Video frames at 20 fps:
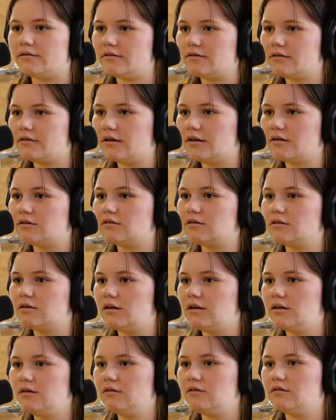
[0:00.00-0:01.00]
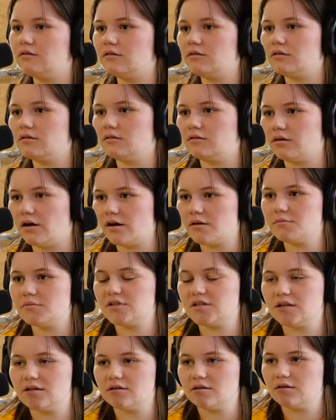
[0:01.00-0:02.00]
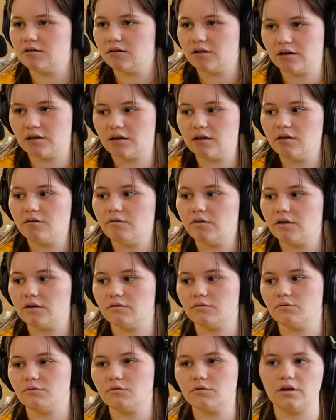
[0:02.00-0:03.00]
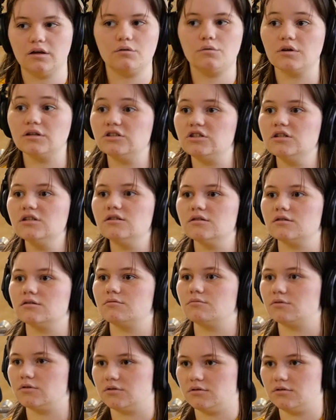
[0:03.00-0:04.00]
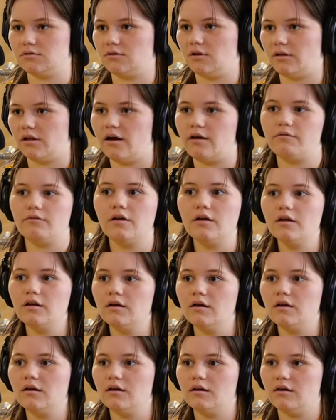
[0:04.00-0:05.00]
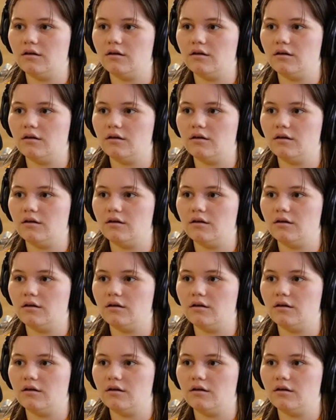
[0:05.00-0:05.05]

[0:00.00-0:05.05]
Ah, okay. Like in times that like even like when Jesus was alive. Oh yeah.